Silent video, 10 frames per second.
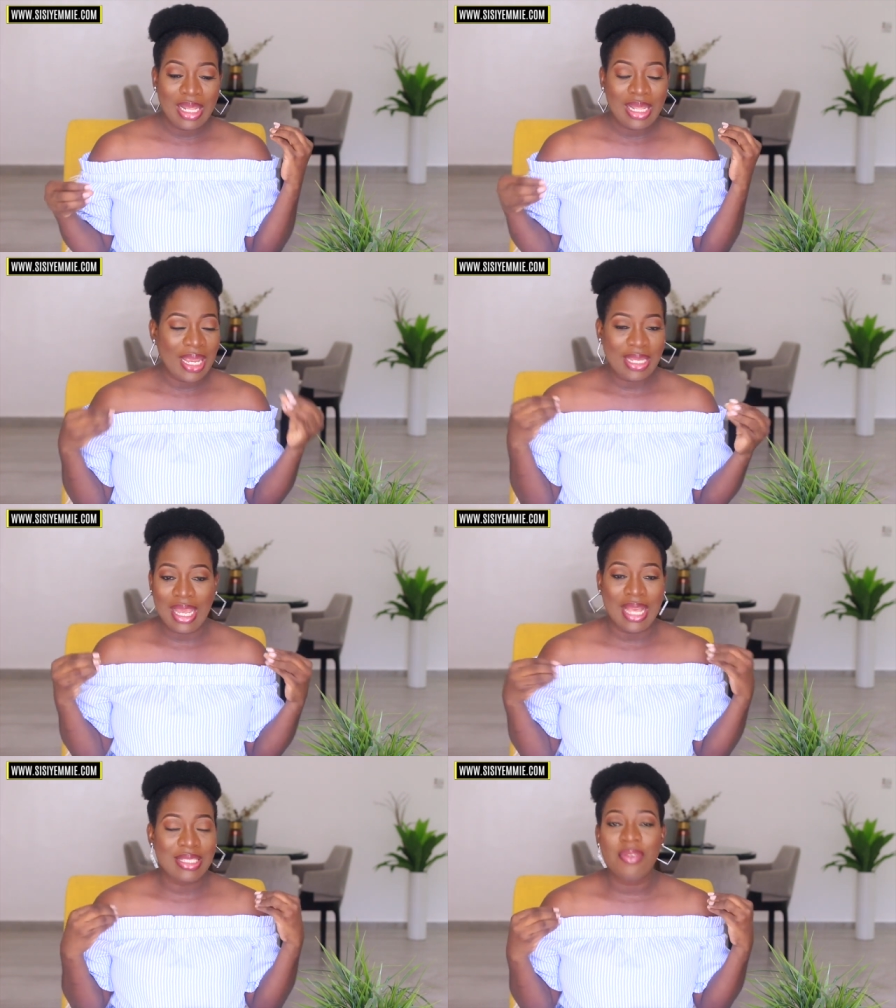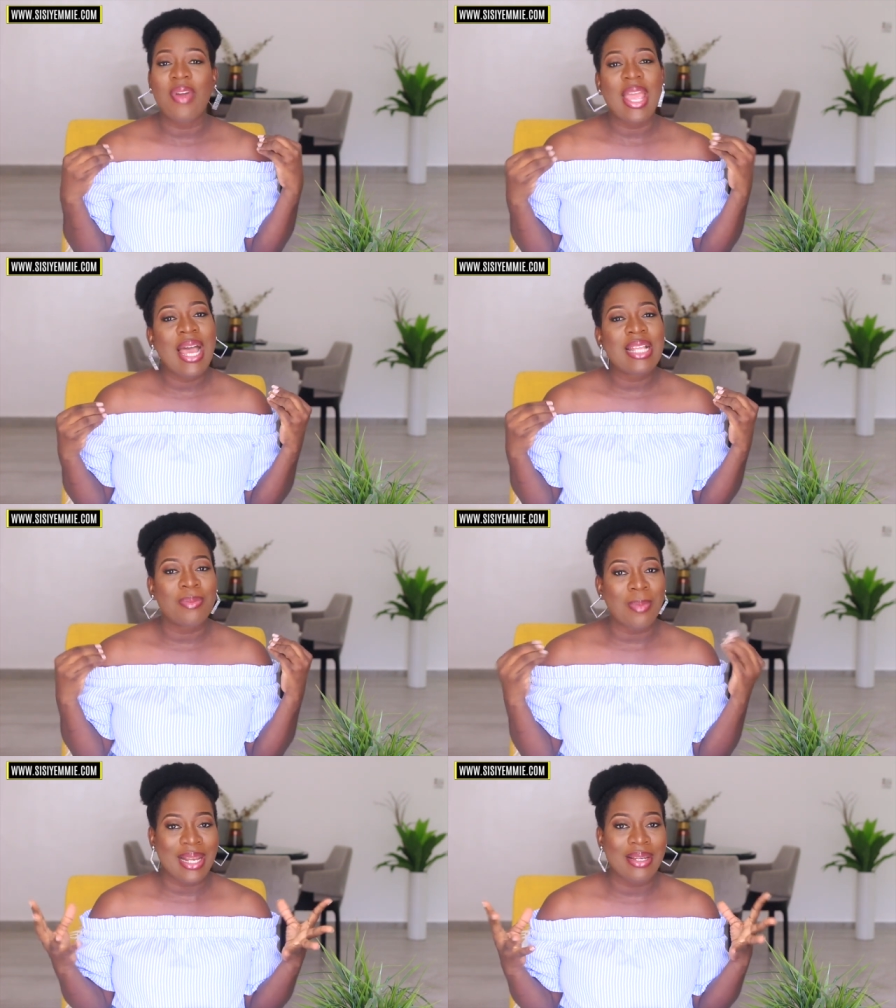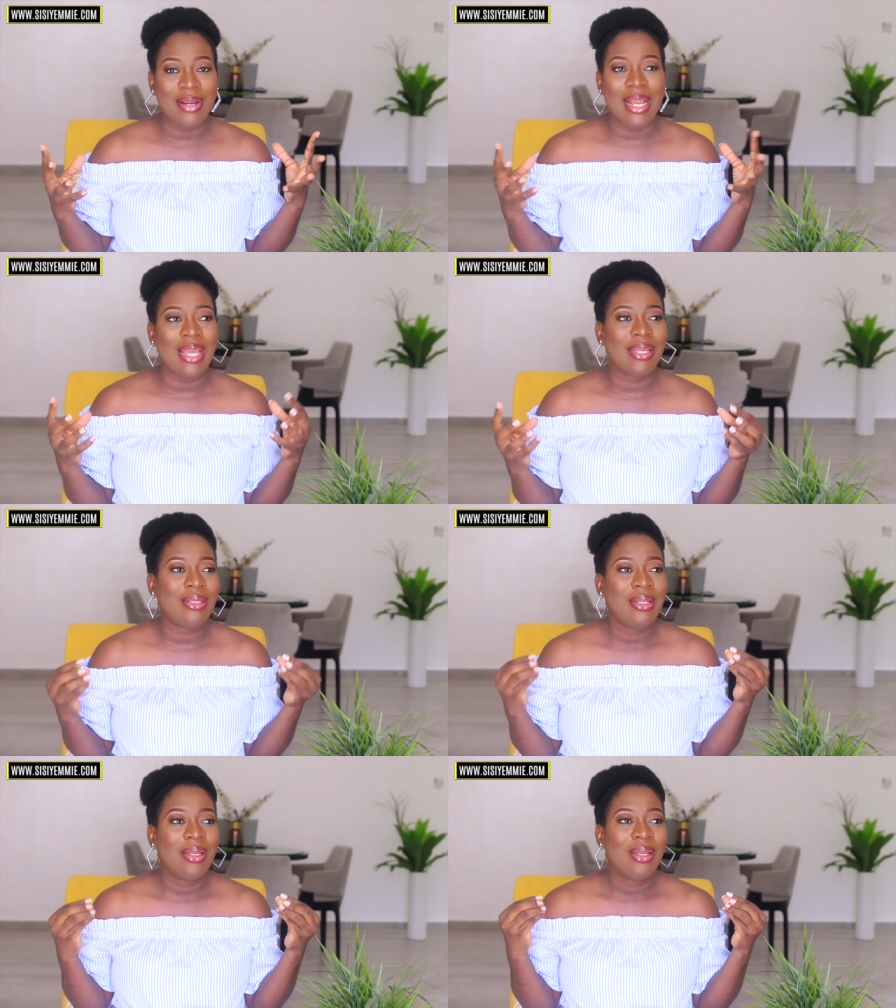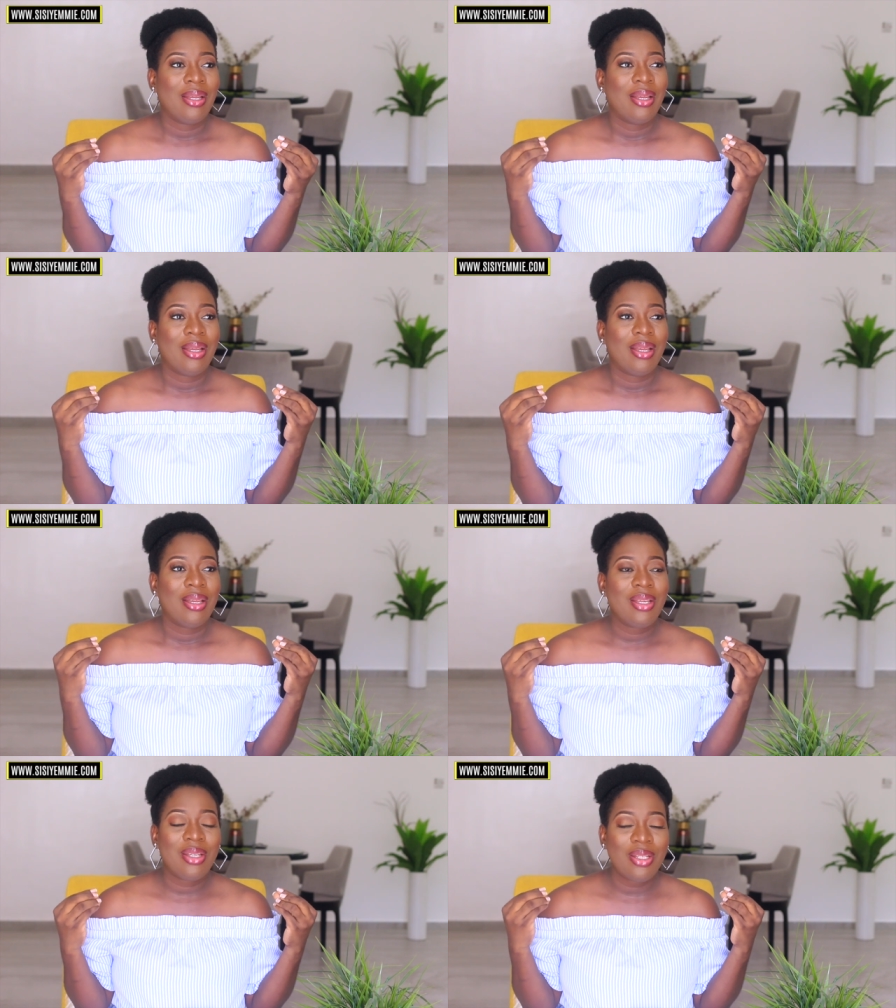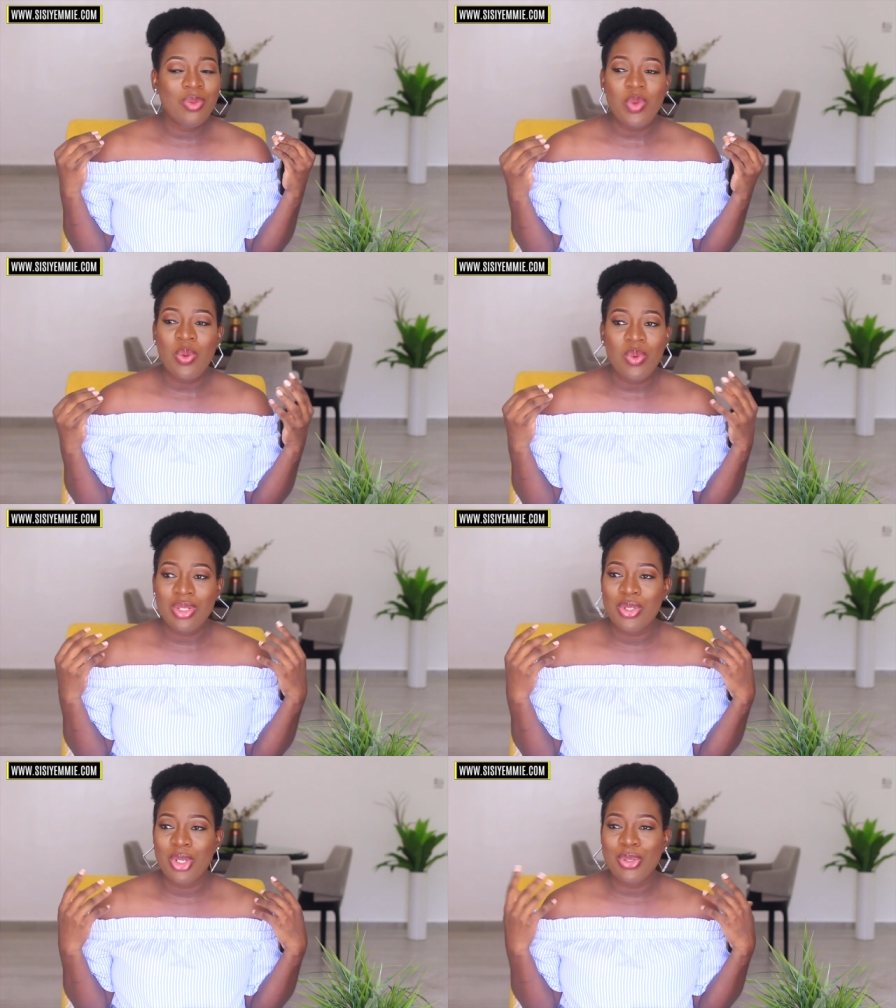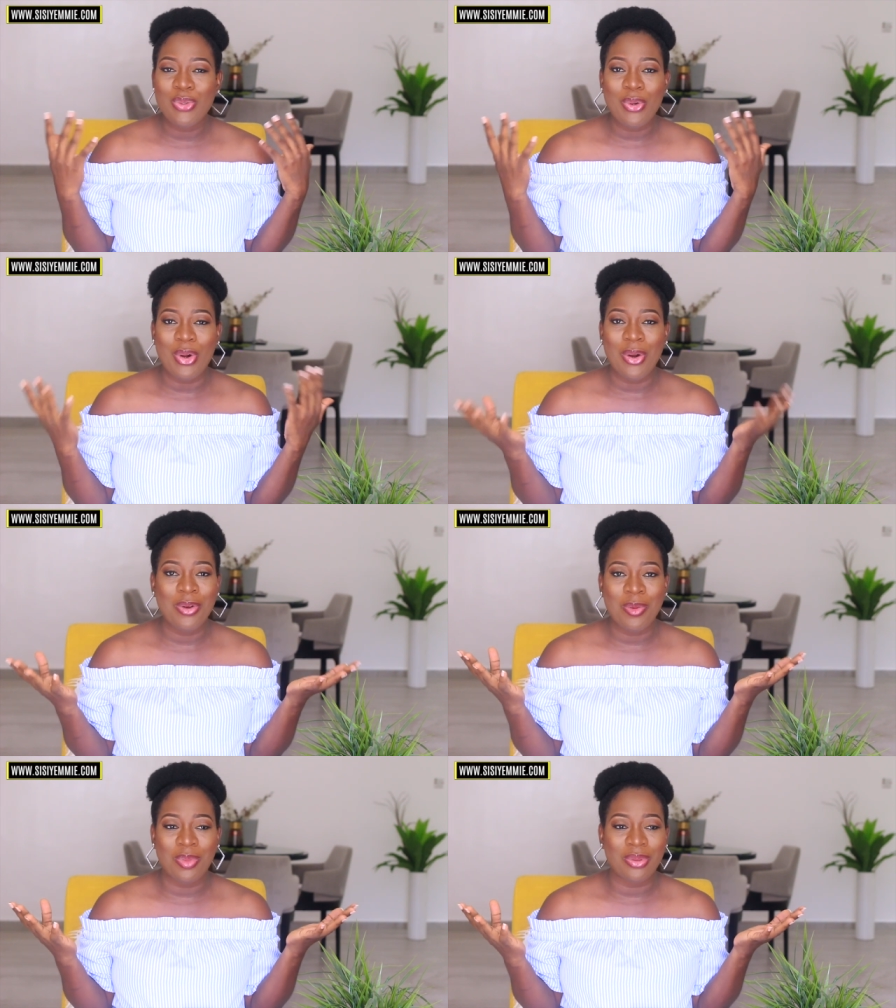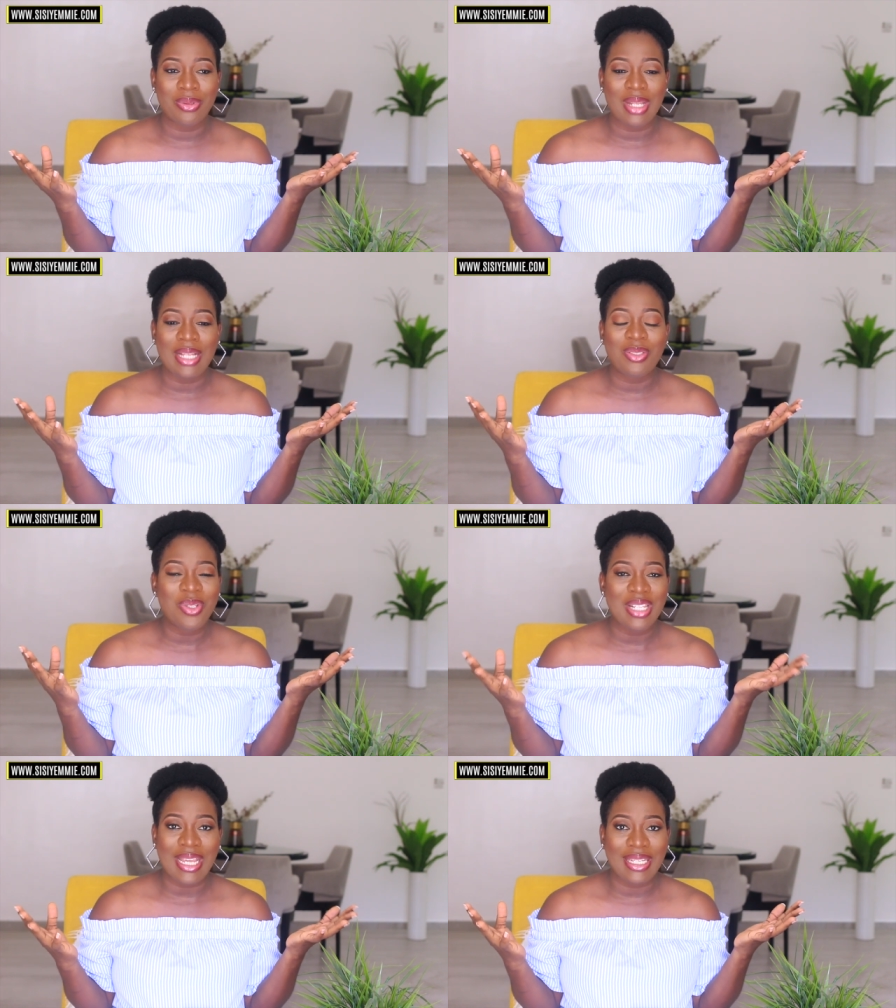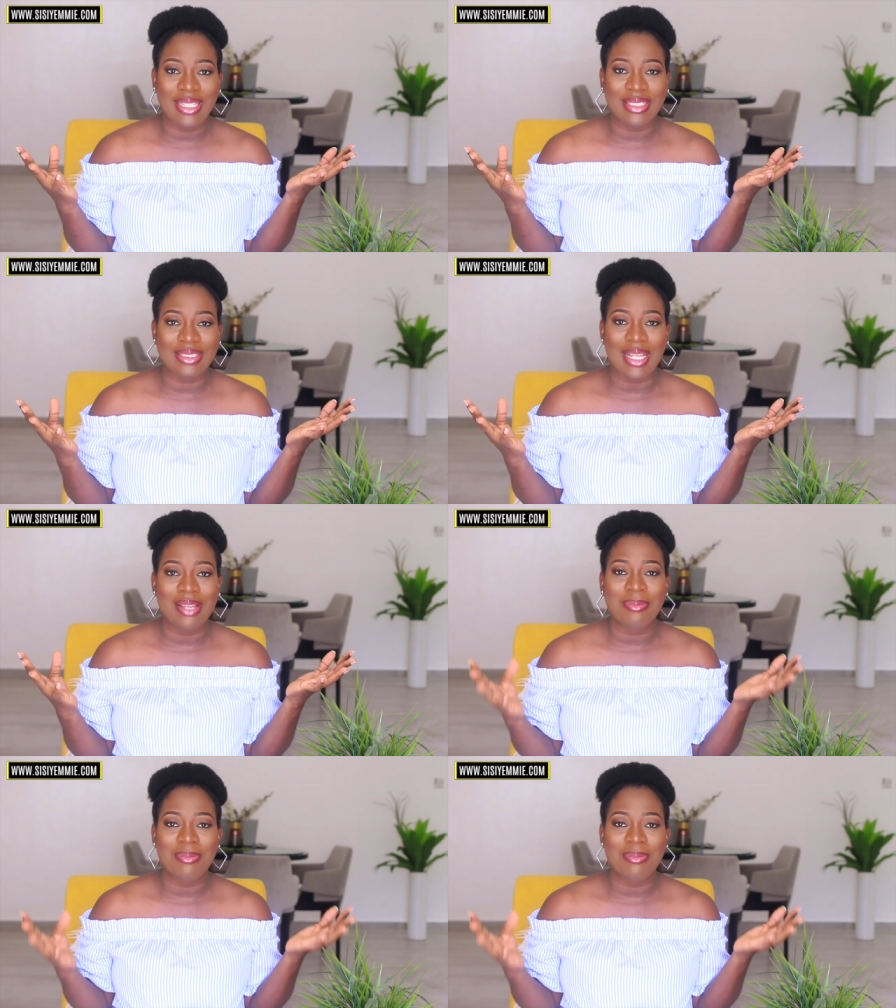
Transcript: like as if I had malaria. Like it was just so horrible. I don't like it.